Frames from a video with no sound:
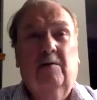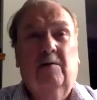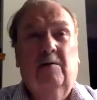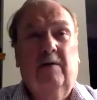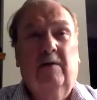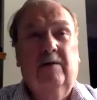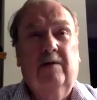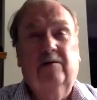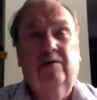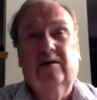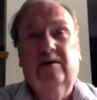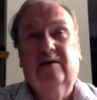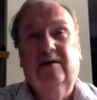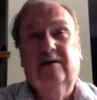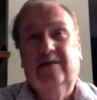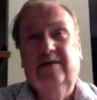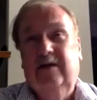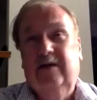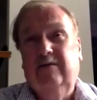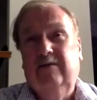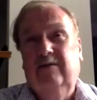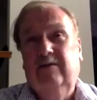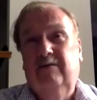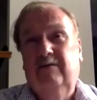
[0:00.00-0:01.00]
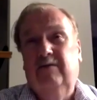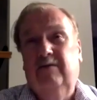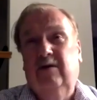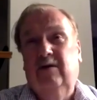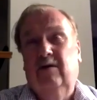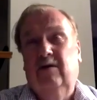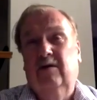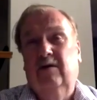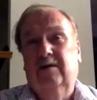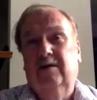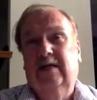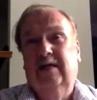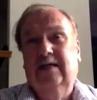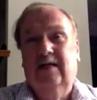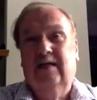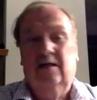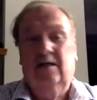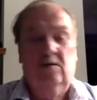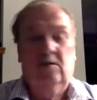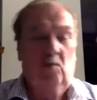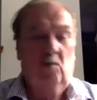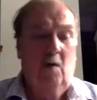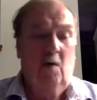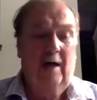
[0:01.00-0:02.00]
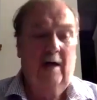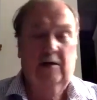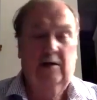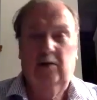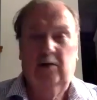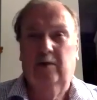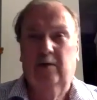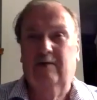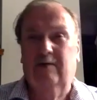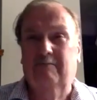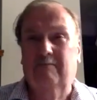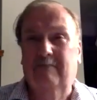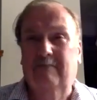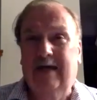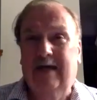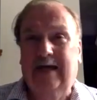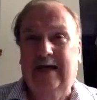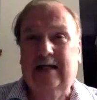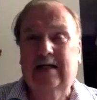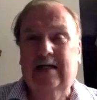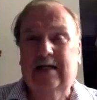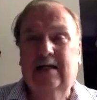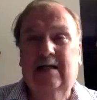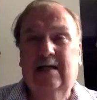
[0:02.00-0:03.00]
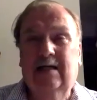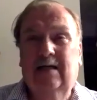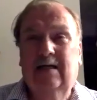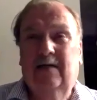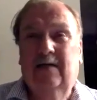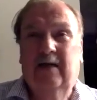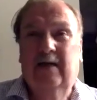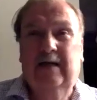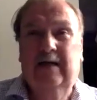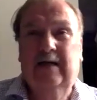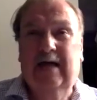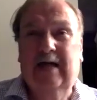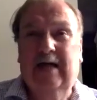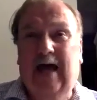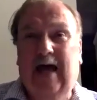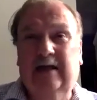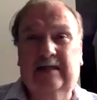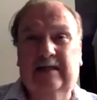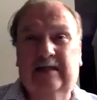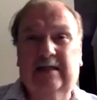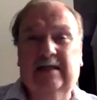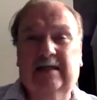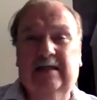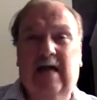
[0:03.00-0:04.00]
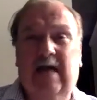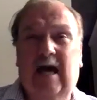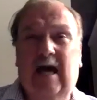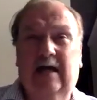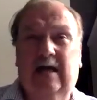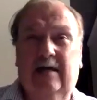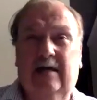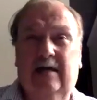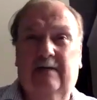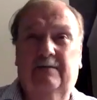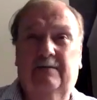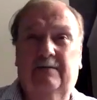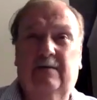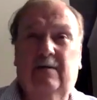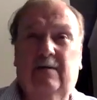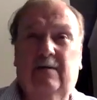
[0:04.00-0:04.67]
whether it's secret because he doesn't want to admit that he has this kind of